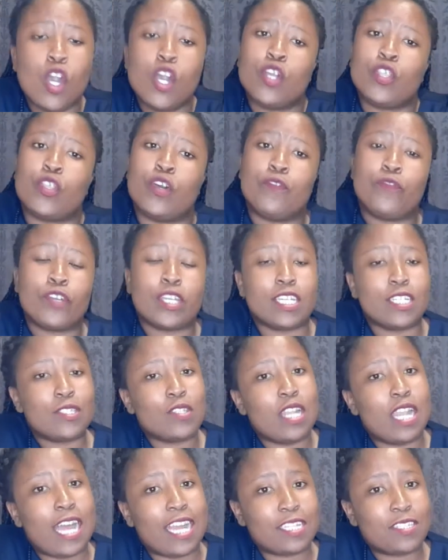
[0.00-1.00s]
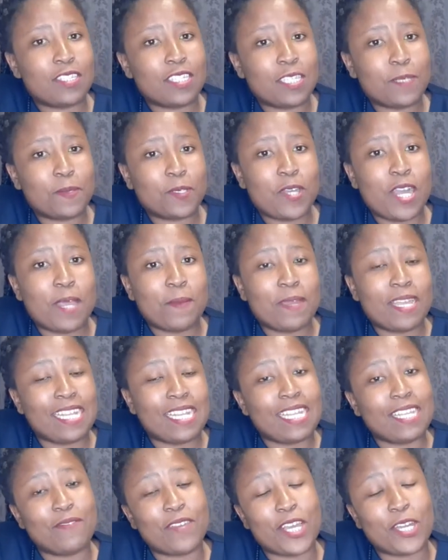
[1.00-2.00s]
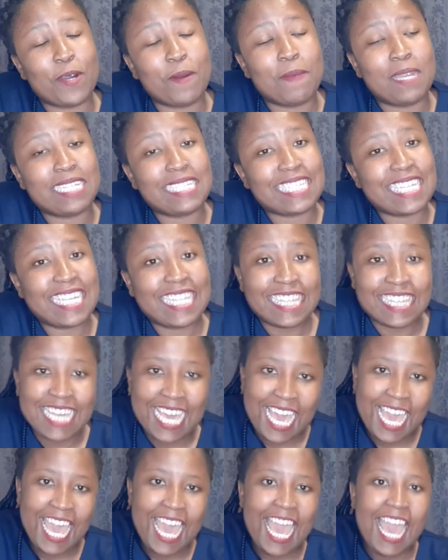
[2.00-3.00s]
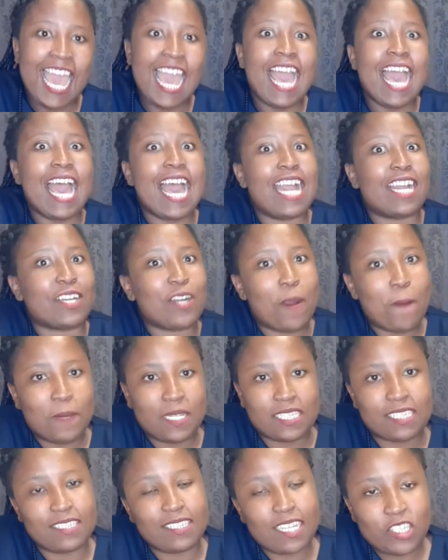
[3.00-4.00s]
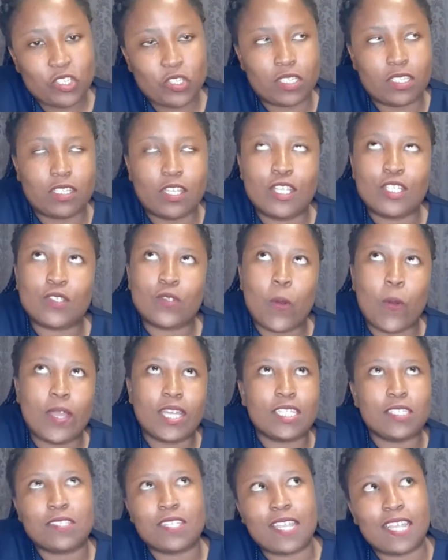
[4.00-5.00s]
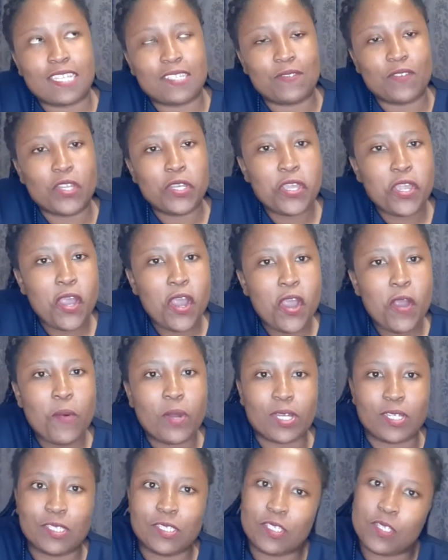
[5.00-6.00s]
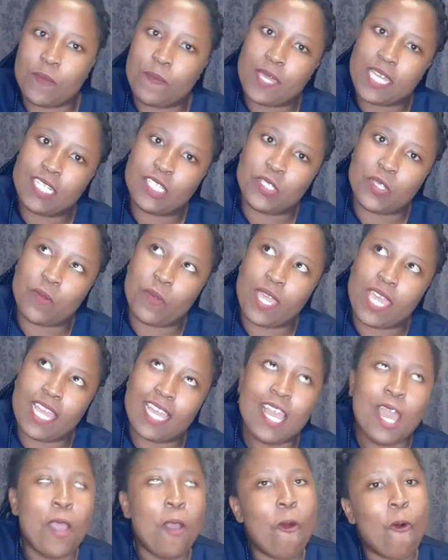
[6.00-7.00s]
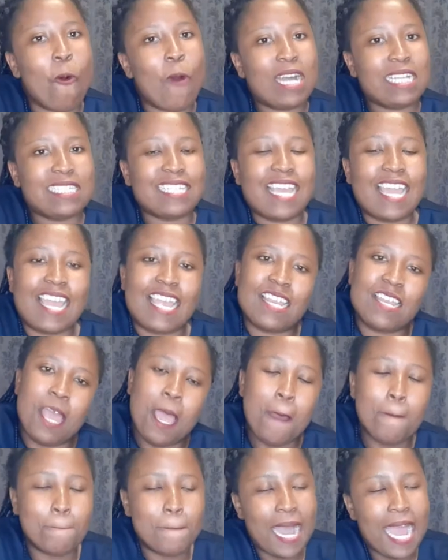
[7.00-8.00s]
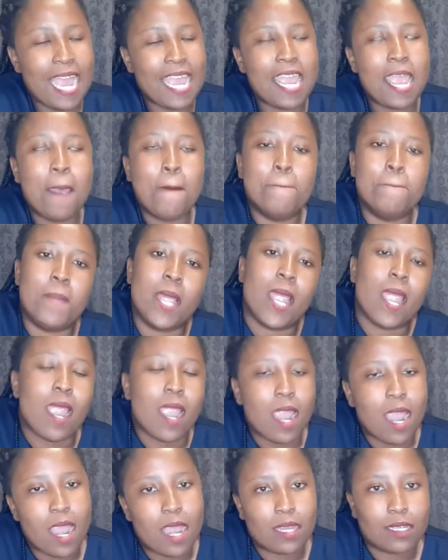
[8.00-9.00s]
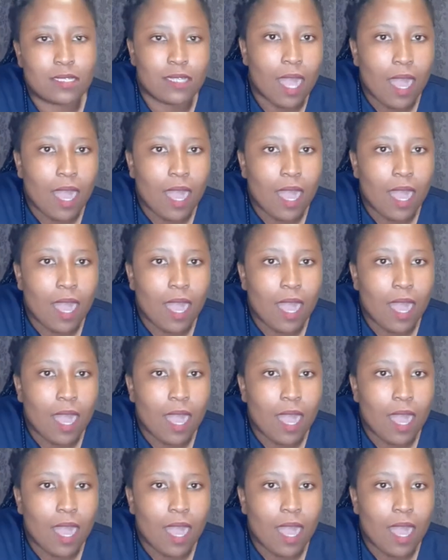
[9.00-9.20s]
Don't forget to like, to subscribe, and leave a comment in the comment section. So in today's video, we're going to be doing what's in my bag,